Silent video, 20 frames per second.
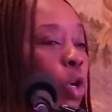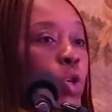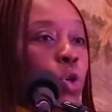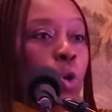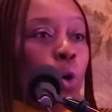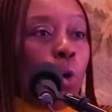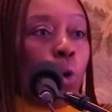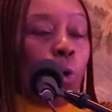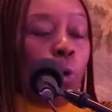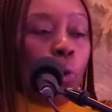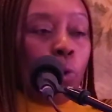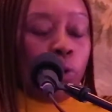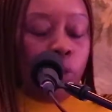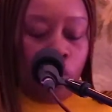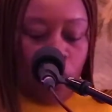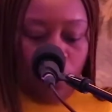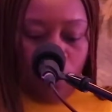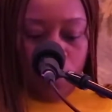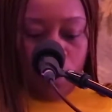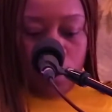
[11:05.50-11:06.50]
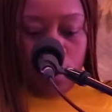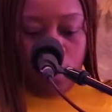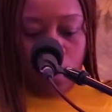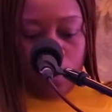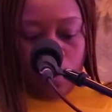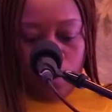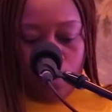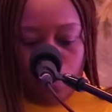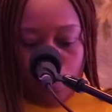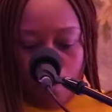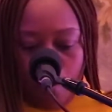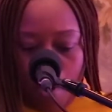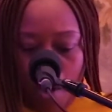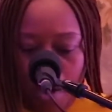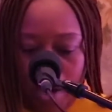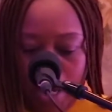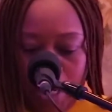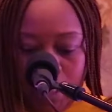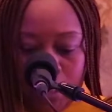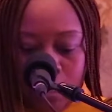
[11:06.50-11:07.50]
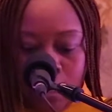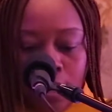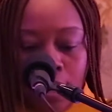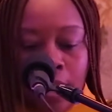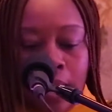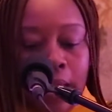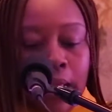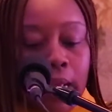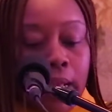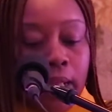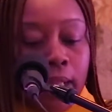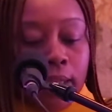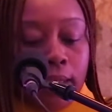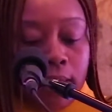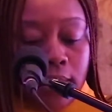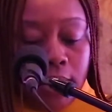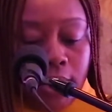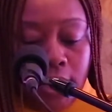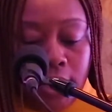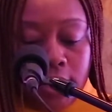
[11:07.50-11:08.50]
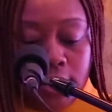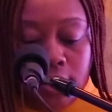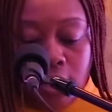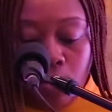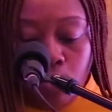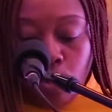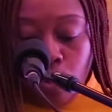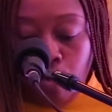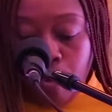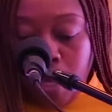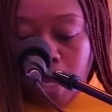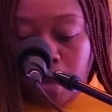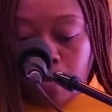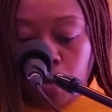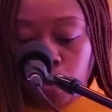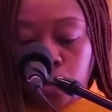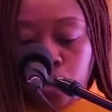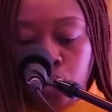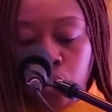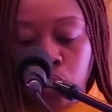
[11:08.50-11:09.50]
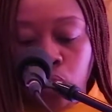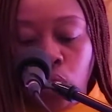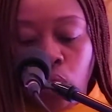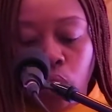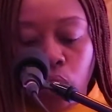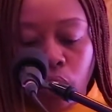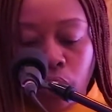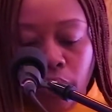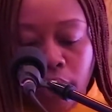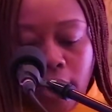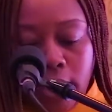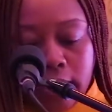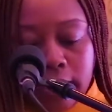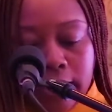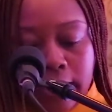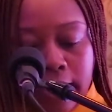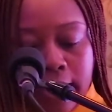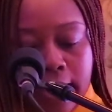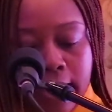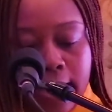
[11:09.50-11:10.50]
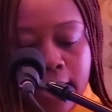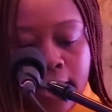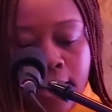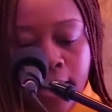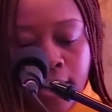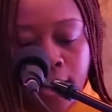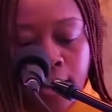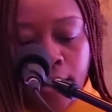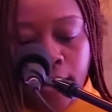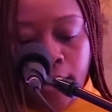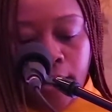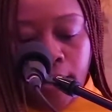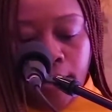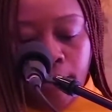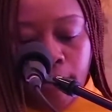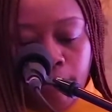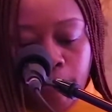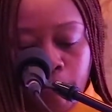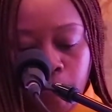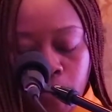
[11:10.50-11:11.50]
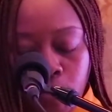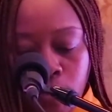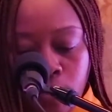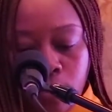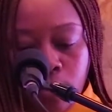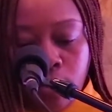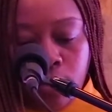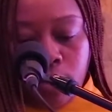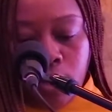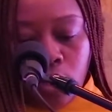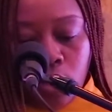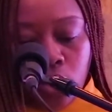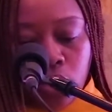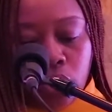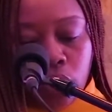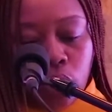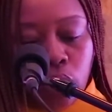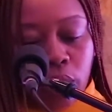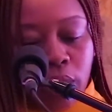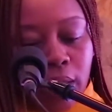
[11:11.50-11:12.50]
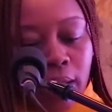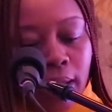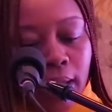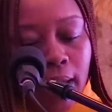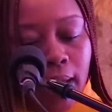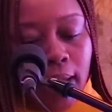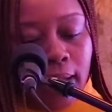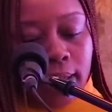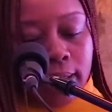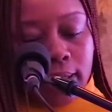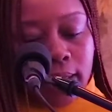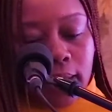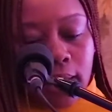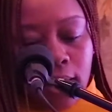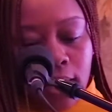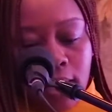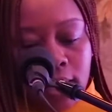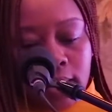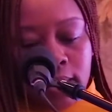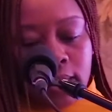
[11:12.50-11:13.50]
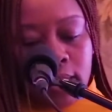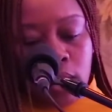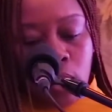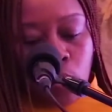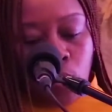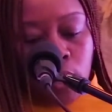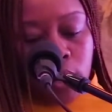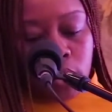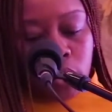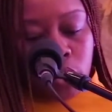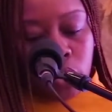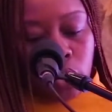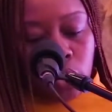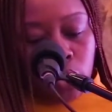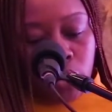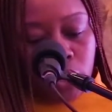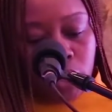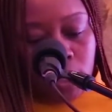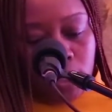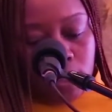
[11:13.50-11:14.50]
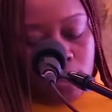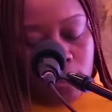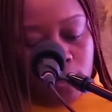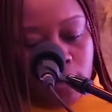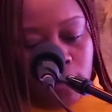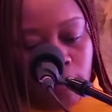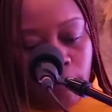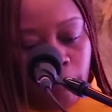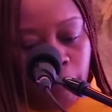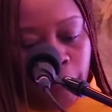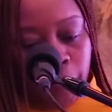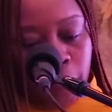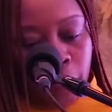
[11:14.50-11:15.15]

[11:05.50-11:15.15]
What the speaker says: your servers from our end. The Geeks team will be able to do all of that. They're also looking at SD-WAN solutions